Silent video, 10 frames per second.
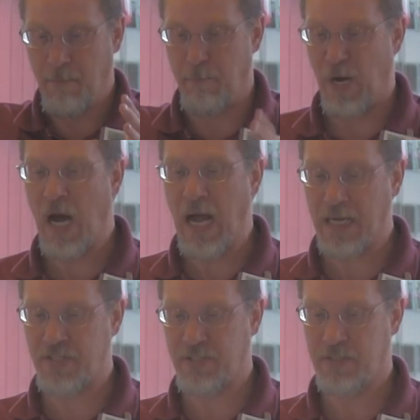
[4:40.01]

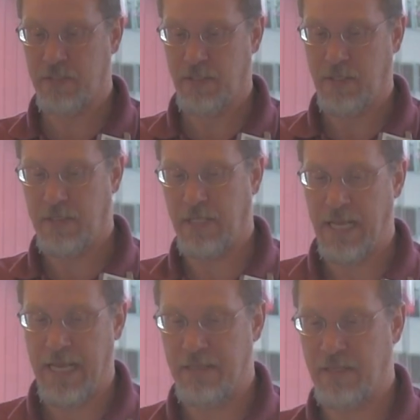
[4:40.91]
box that
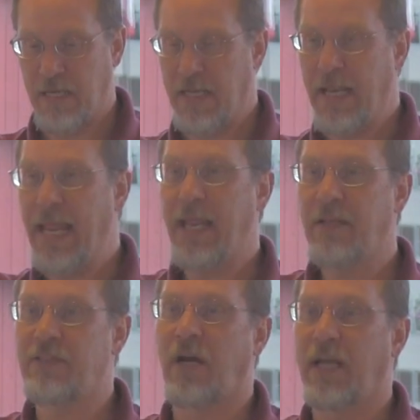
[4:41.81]
had an
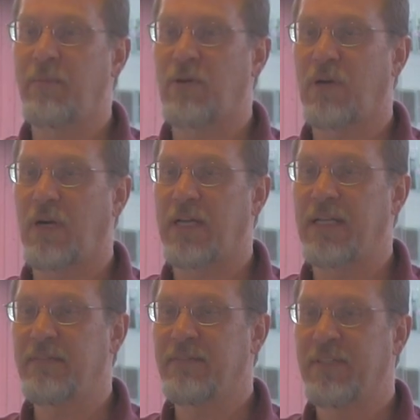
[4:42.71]
egg timer on
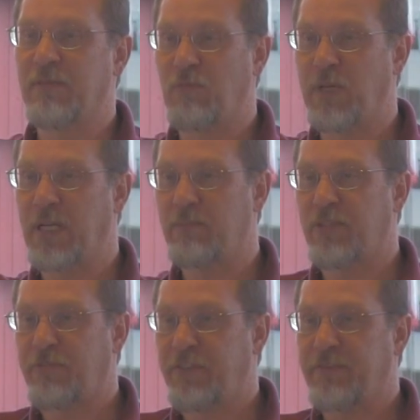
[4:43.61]
it that went up to
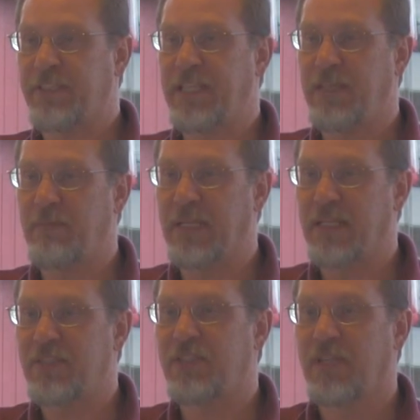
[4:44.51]
15
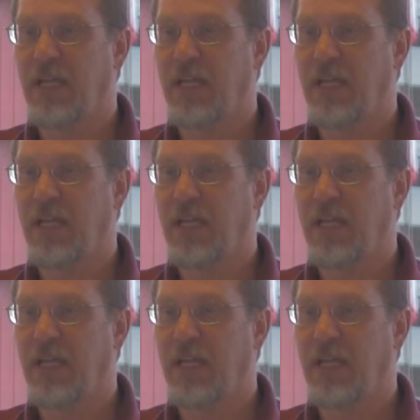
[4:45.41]
minutes